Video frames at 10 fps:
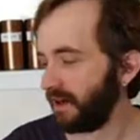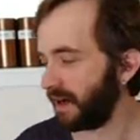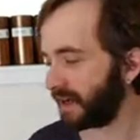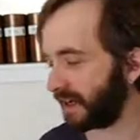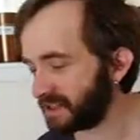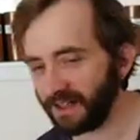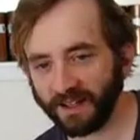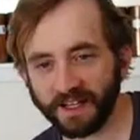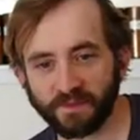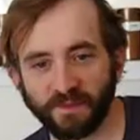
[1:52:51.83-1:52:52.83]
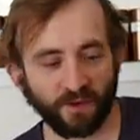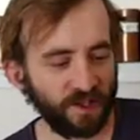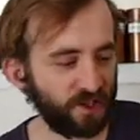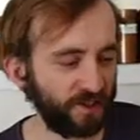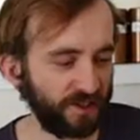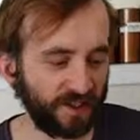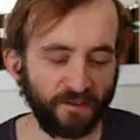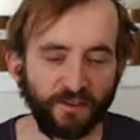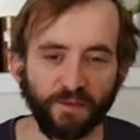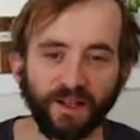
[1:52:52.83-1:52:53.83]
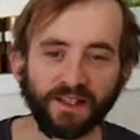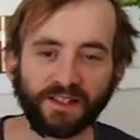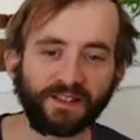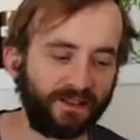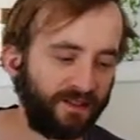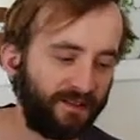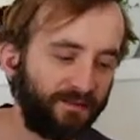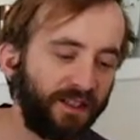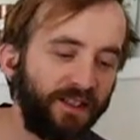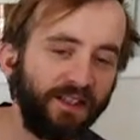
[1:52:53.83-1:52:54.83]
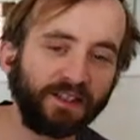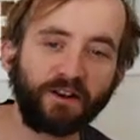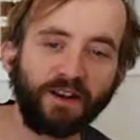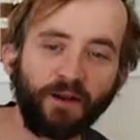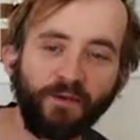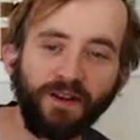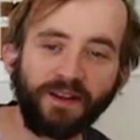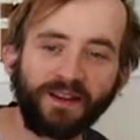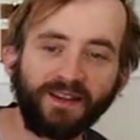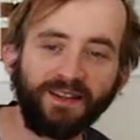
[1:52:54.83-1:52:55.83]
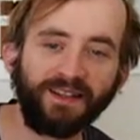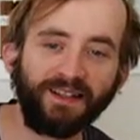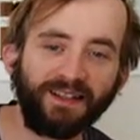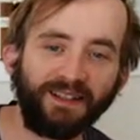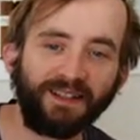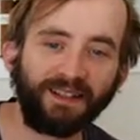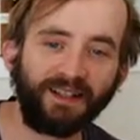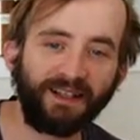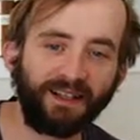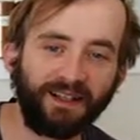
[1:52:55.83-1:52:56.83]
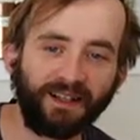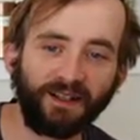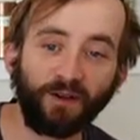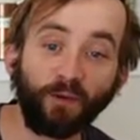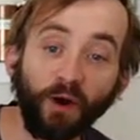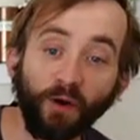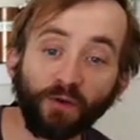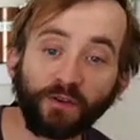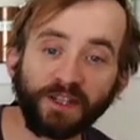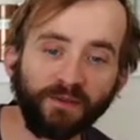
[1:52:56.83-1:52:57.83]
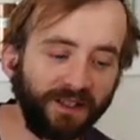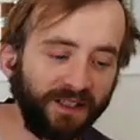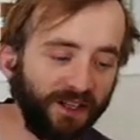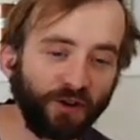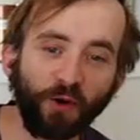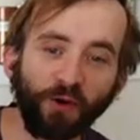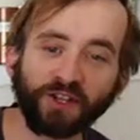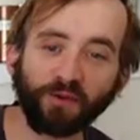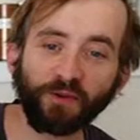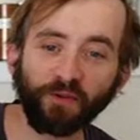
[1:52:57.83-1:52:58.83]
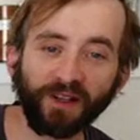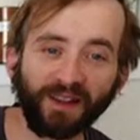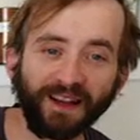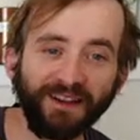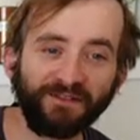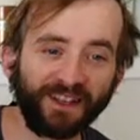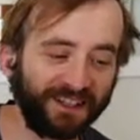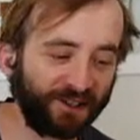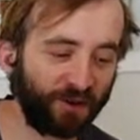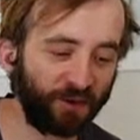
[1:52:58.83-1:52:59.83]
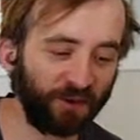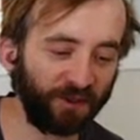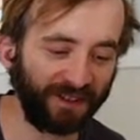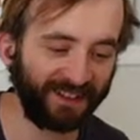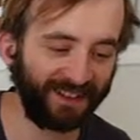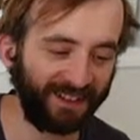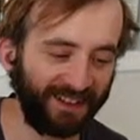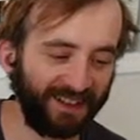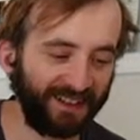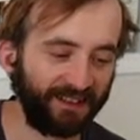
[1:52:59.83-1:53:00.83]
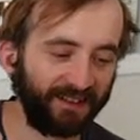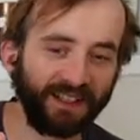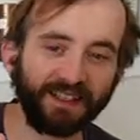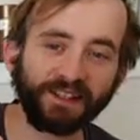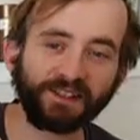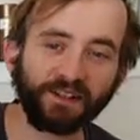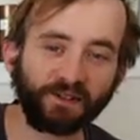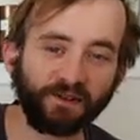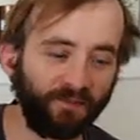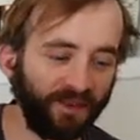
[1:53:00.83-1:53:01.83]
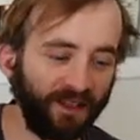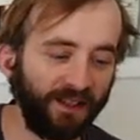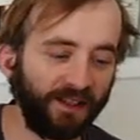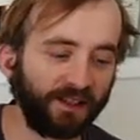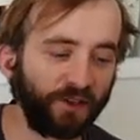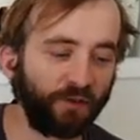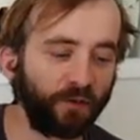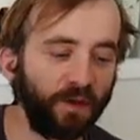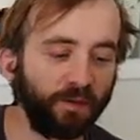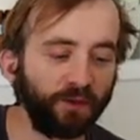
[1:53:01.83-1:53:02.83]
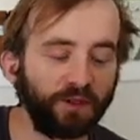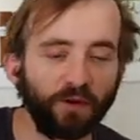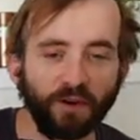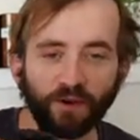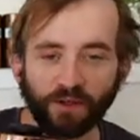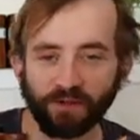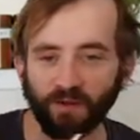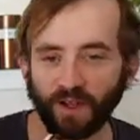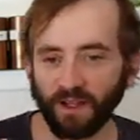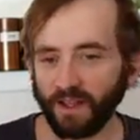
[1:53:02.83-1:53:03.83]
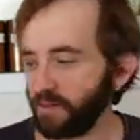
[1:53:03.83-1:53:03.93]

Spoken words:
All right, guys, any last minute questions? Got a few minutes. My tea is starting to get weak. Whoa, Fatima and Dieter know each other in real life? That's cool. Man, that's awesome. So for people who don't know, which is probably a